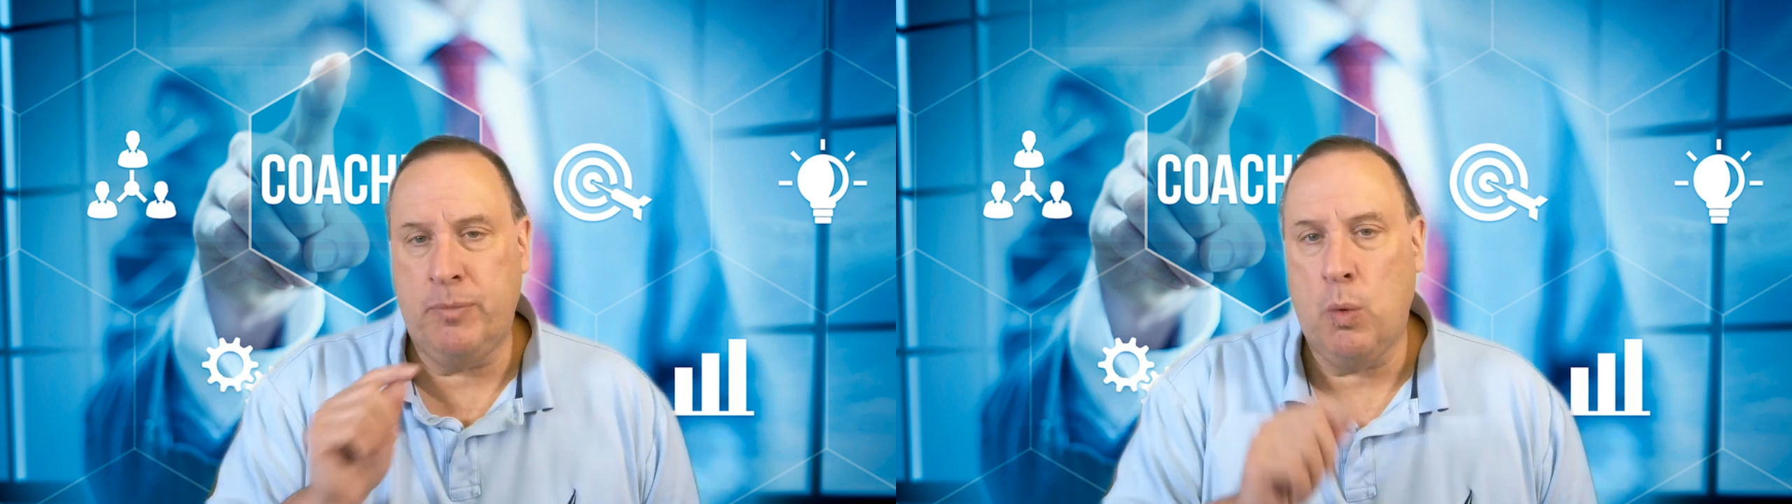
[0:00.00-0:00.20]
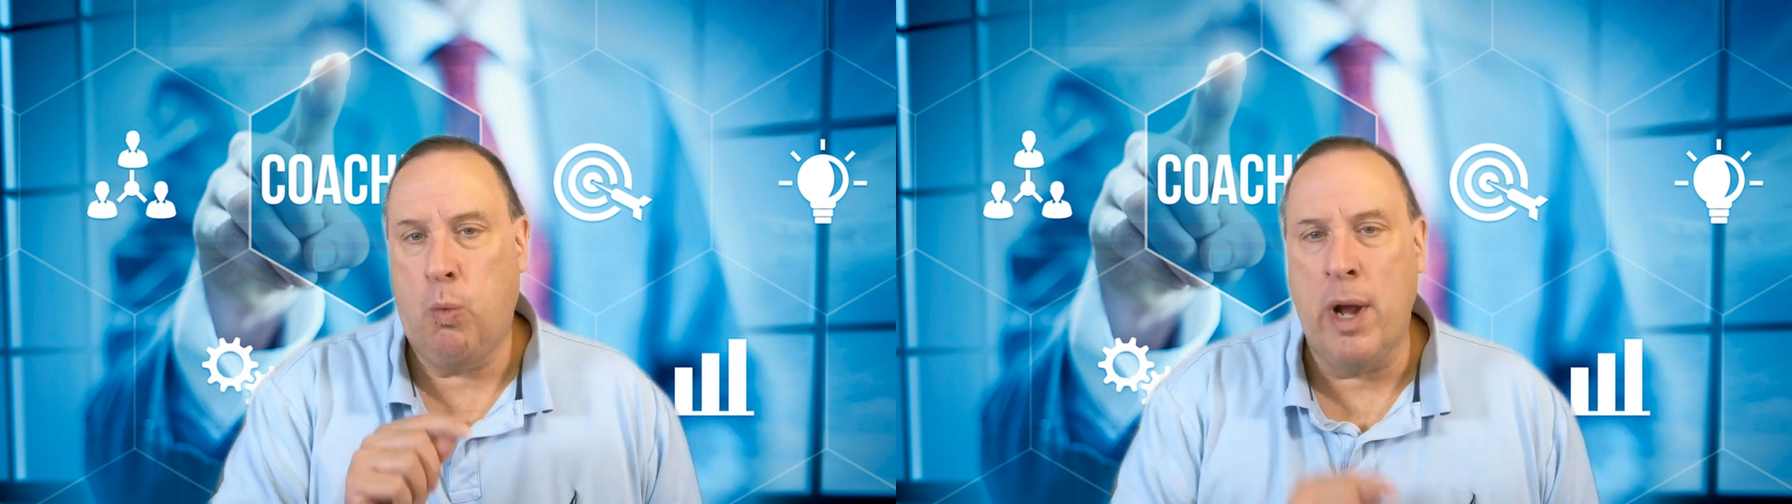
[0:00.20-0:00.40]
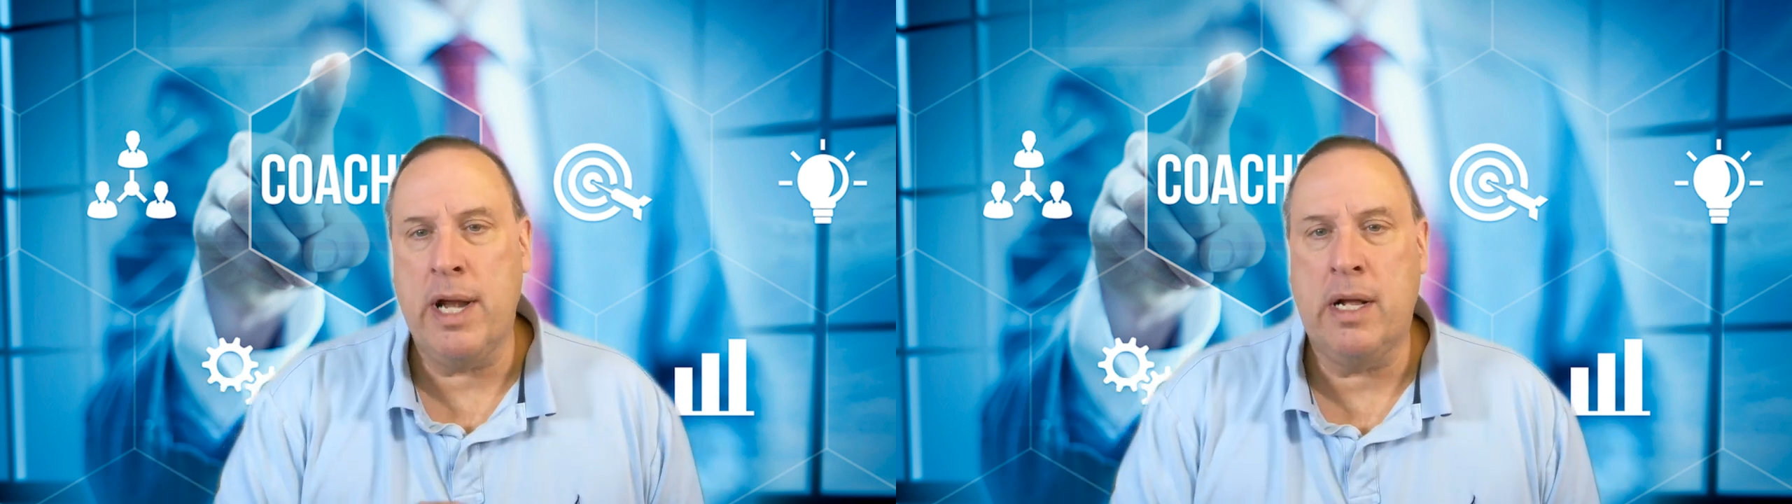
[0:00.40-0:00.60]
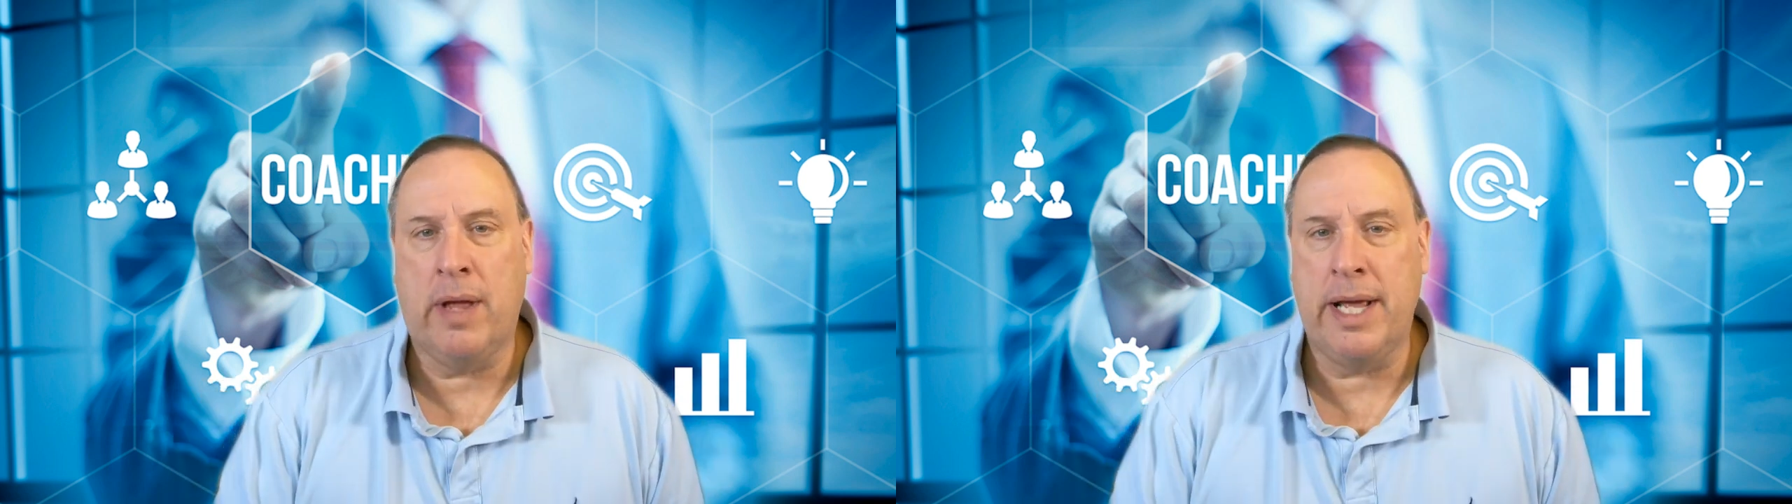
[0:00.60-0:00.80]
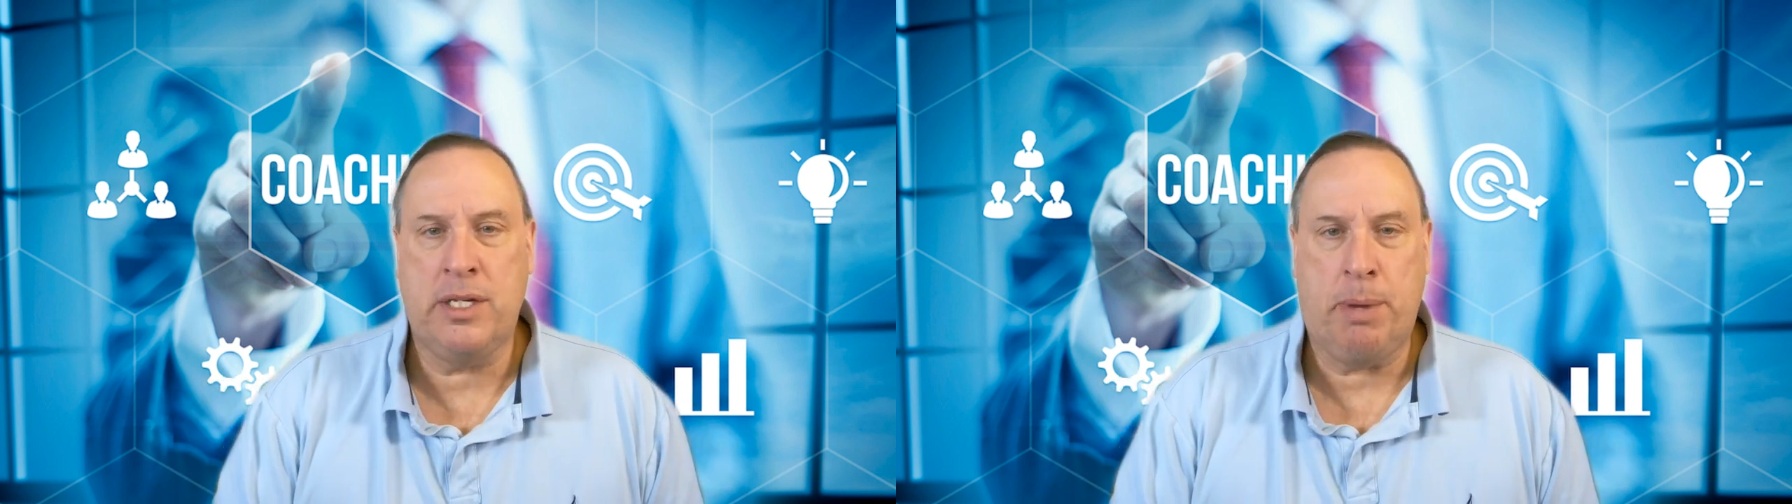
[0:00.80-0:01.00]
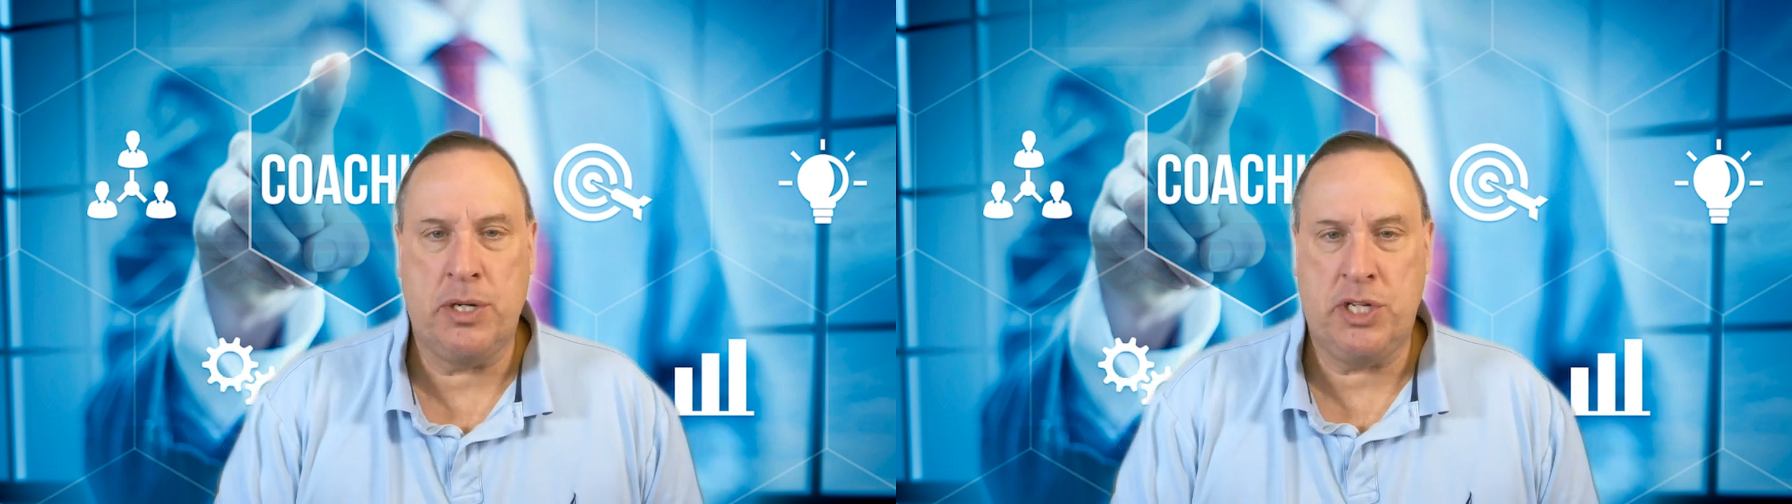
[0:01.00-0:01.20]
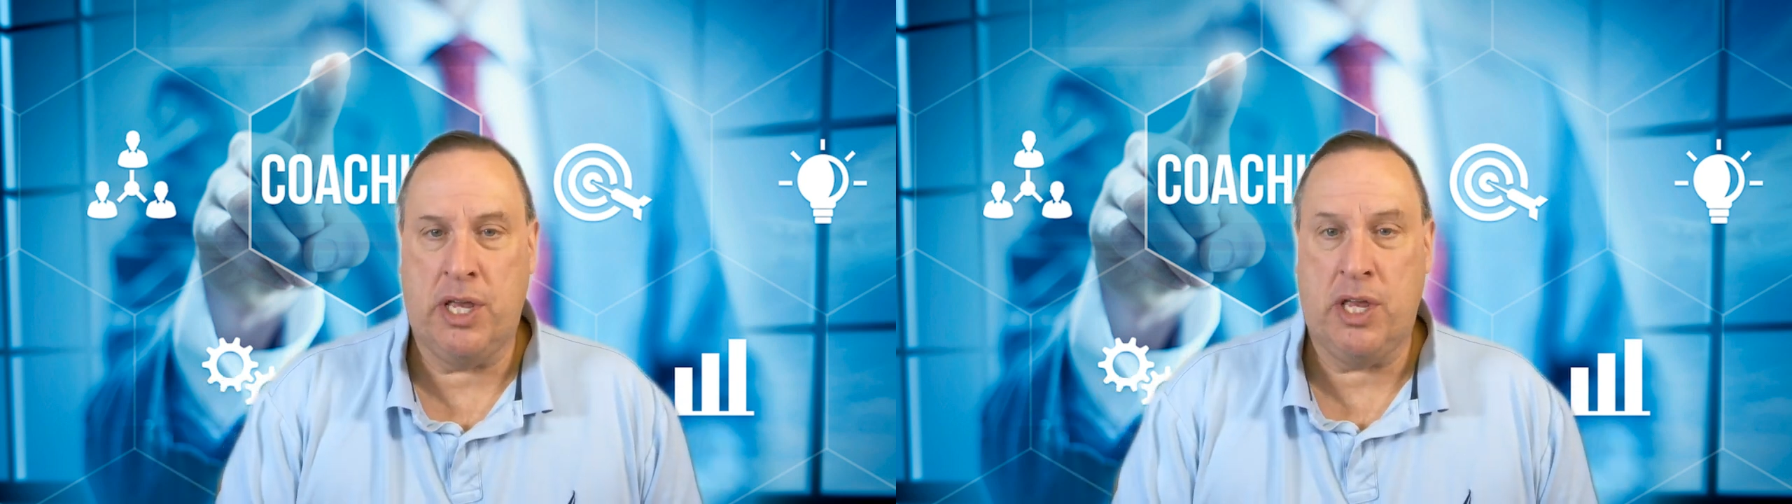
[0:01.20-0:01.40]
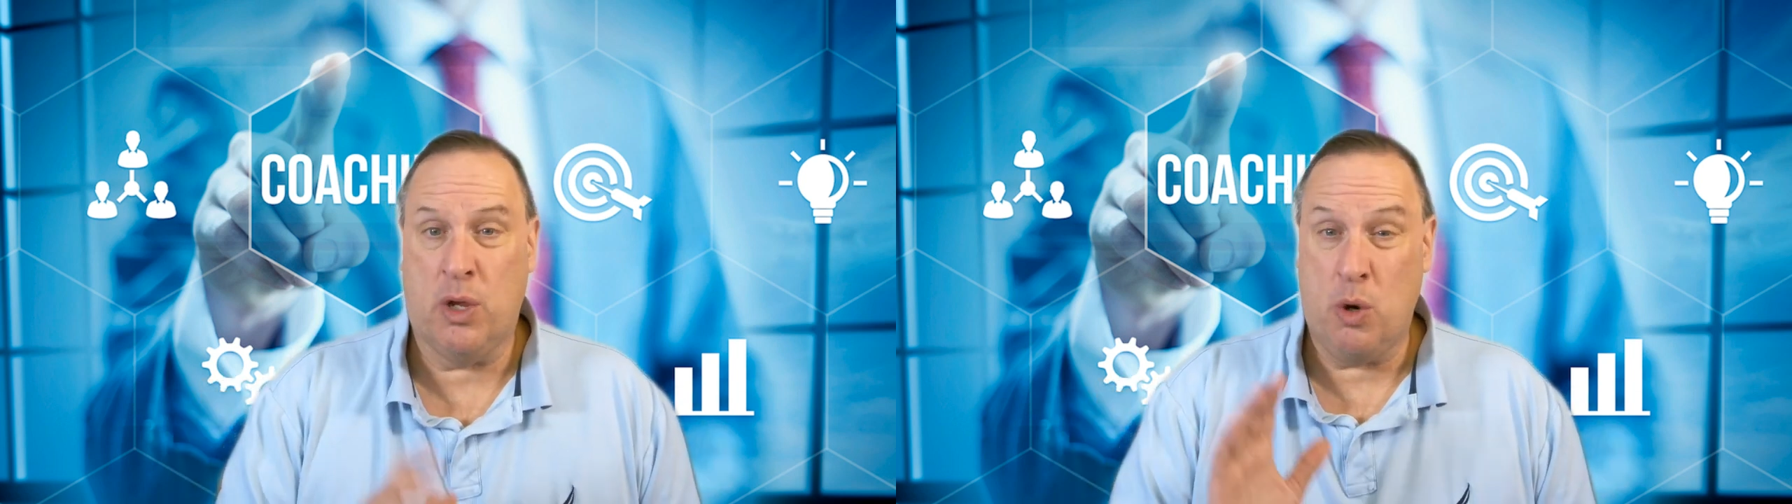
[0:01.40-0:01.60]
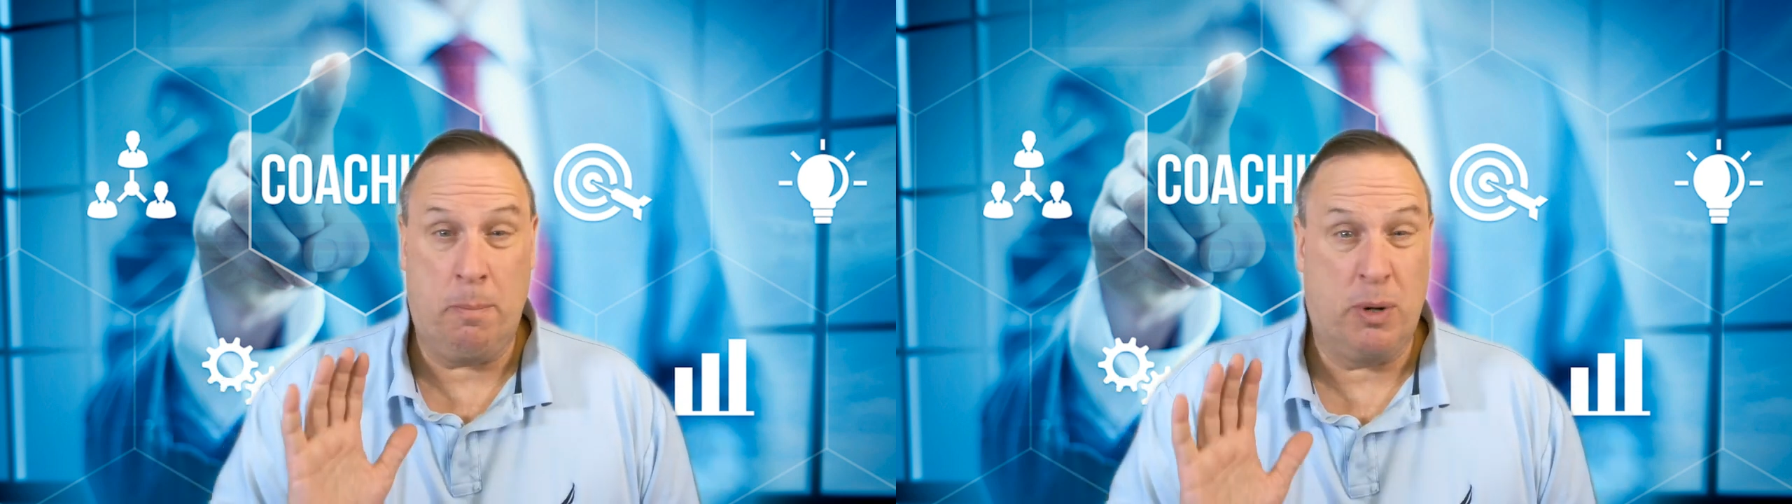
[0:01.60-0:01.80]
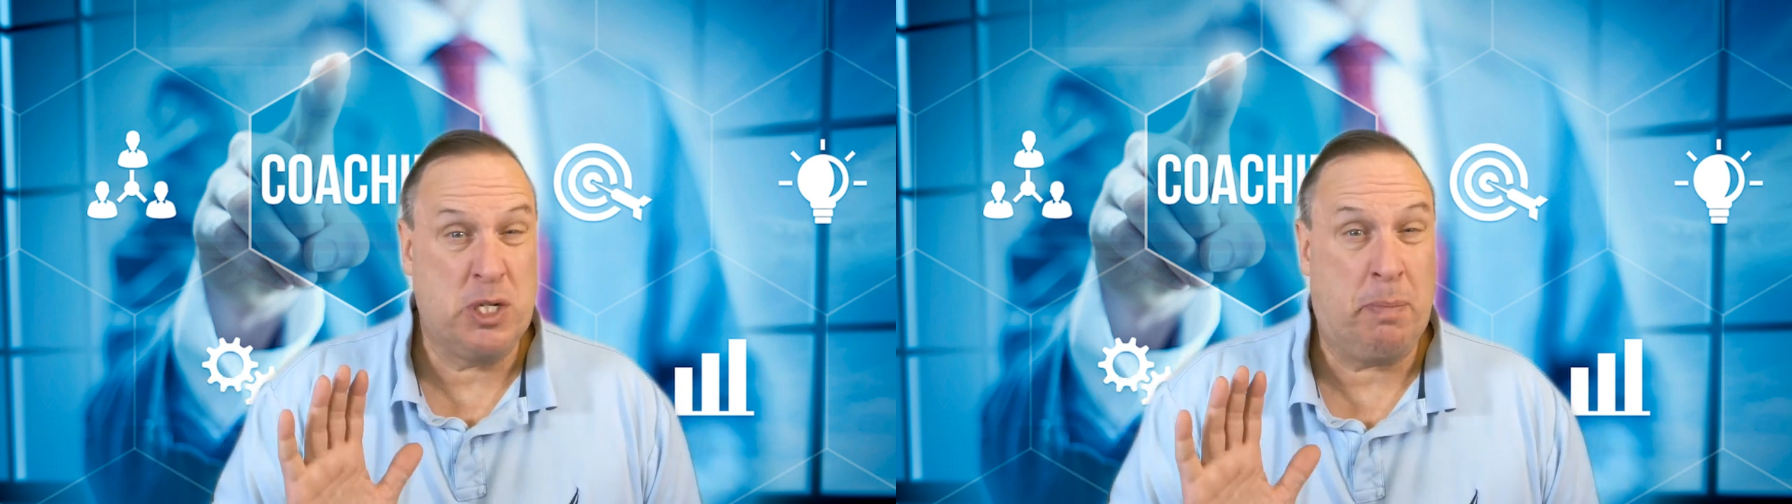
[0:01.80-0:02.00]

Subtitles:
One client in particular who pushed